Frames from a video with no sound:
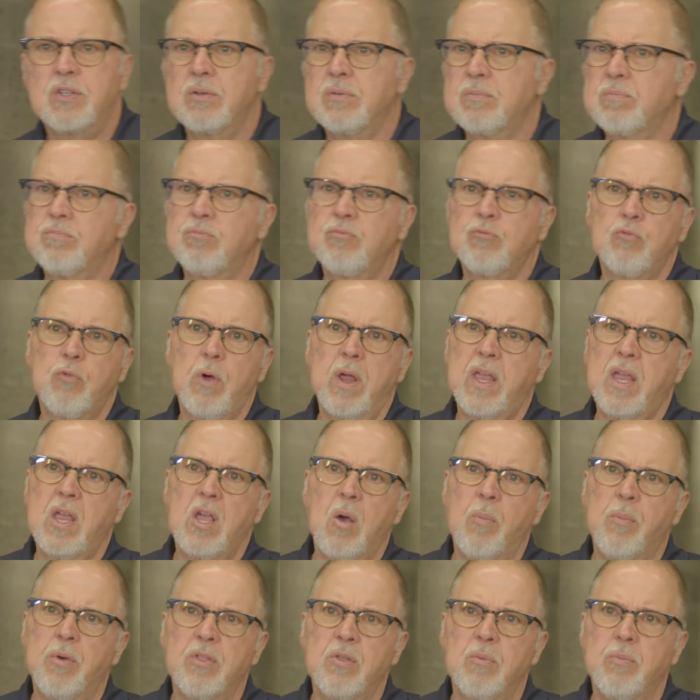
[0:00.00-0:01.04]
You're waking
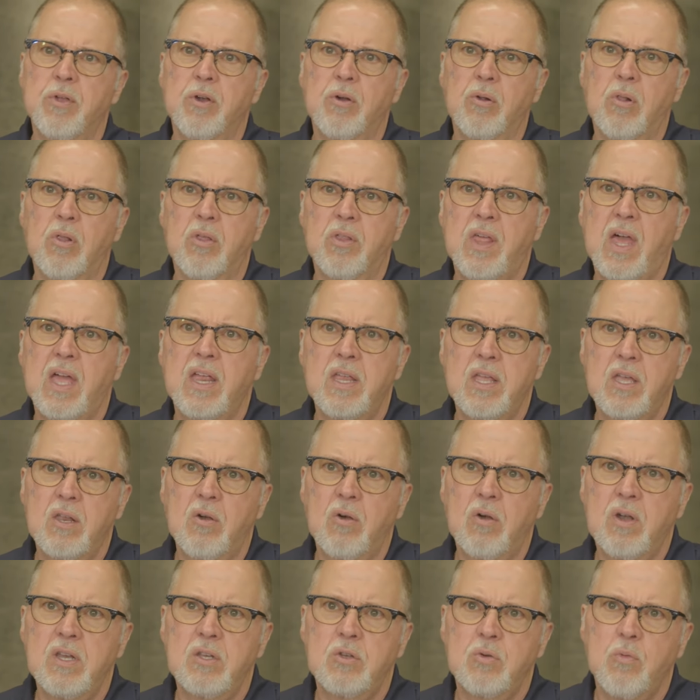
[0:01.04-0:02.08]
up in the middle of the night, you
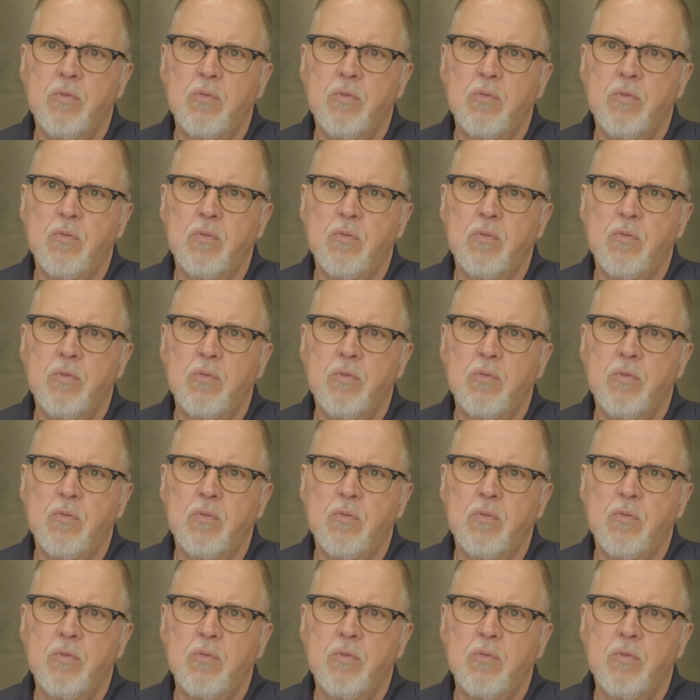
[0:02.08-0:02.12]
don't need